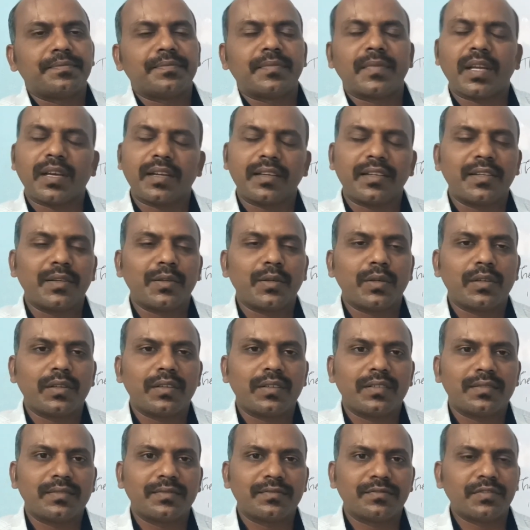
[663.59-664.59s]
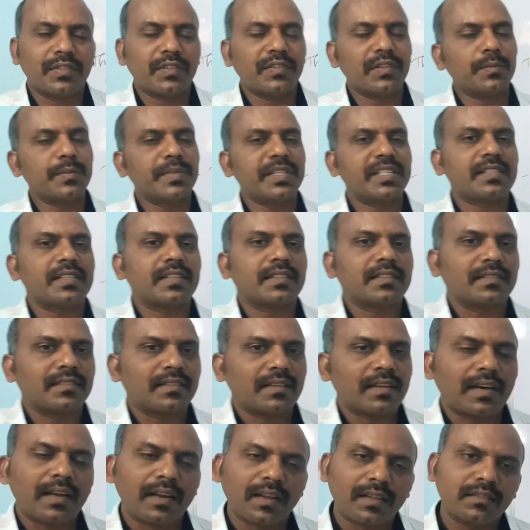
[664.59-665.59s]
Thank you all. We will meet
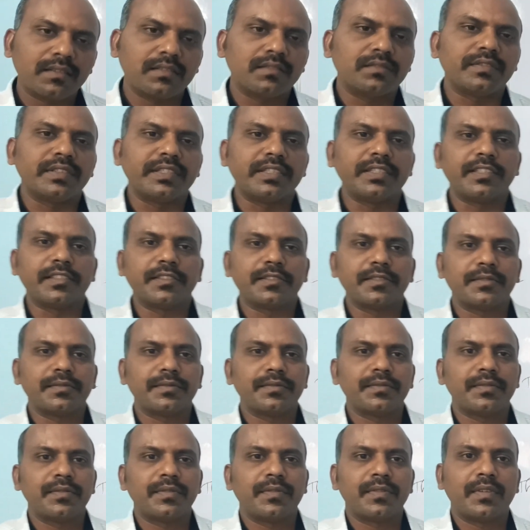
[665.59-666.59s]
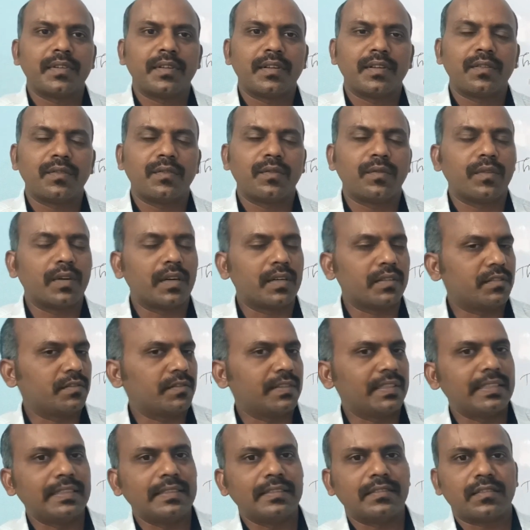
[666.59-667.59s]
in another video. It's
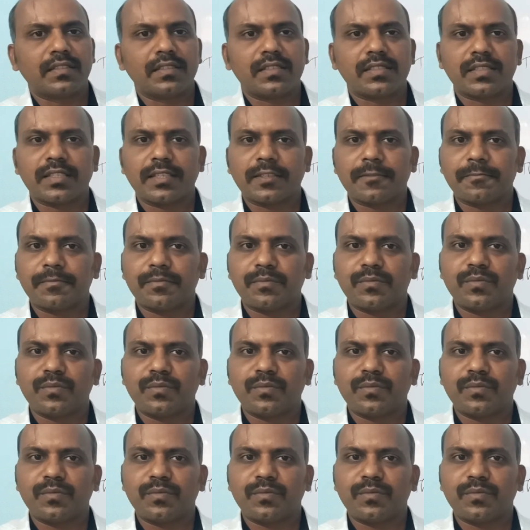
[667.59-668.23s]
very interesting.